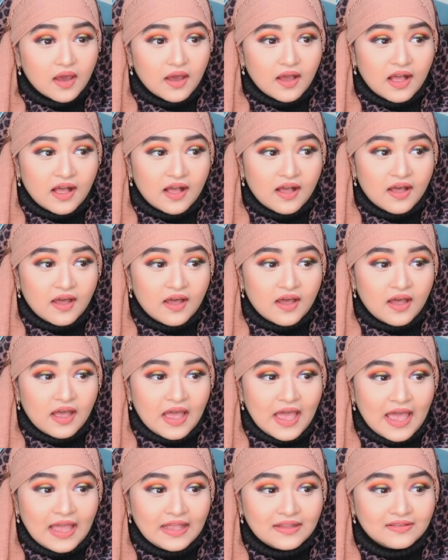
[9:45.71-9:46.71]
uh,
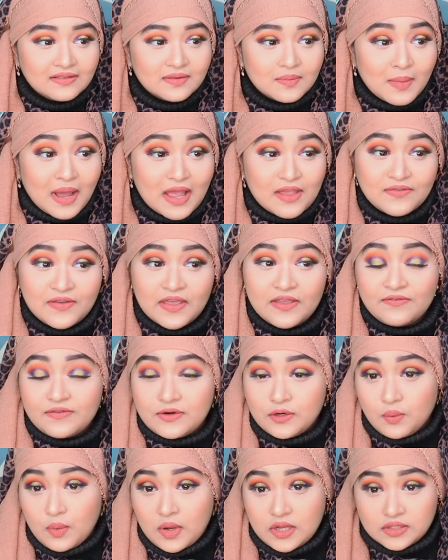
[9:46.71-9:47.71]
and my
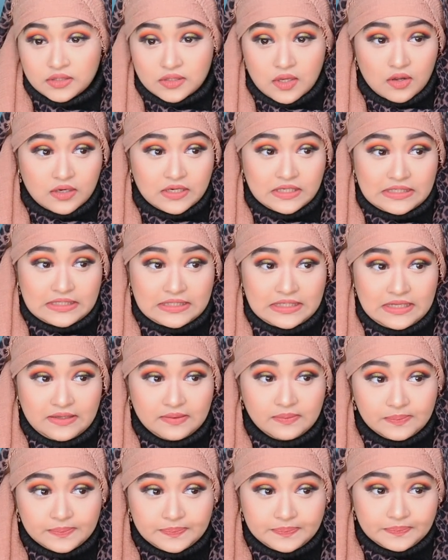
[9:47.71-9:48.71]
favorite ones
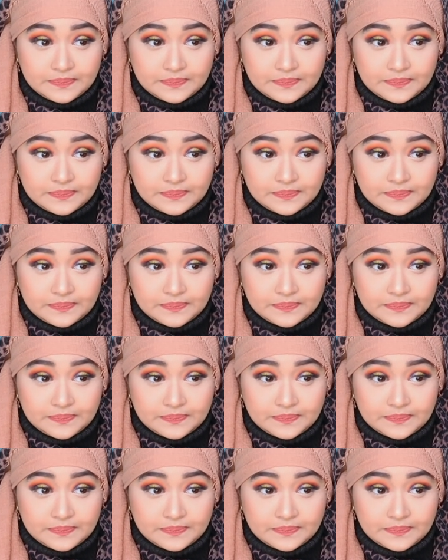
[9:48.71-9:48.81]
honestly